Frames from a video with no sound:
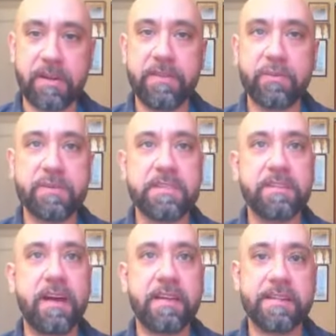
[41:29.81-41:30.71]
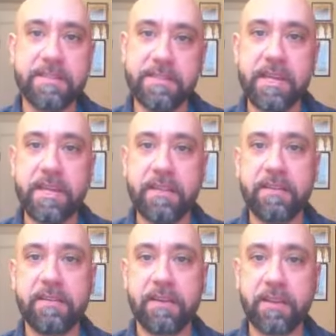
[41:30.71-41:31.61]
And there was a lot at
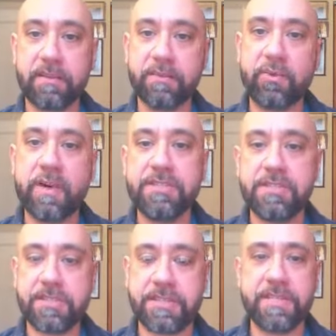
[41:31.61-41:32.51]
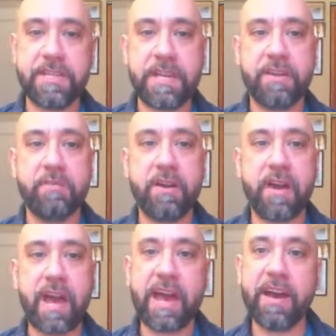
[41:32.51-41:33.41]
stake, a lot of questions at stake about
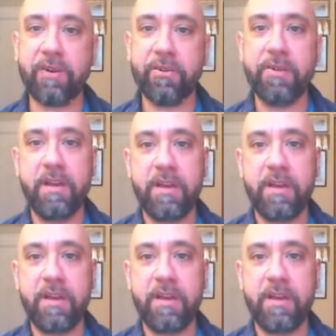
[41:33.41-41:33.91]
how